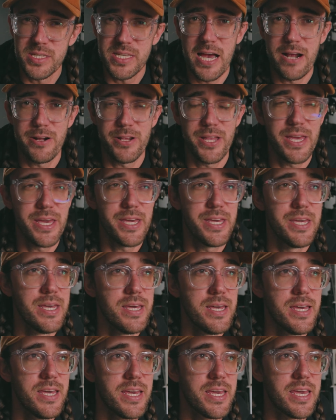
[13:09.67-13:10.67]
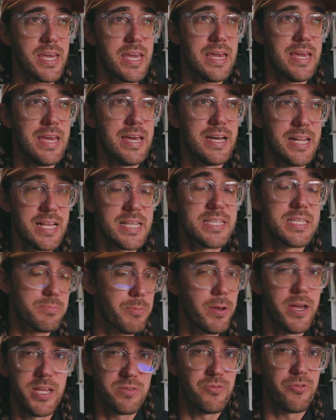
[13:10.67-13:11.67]
Saturday, and it's
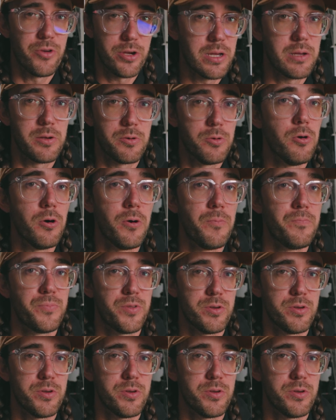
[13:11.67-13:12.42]
freaking cool.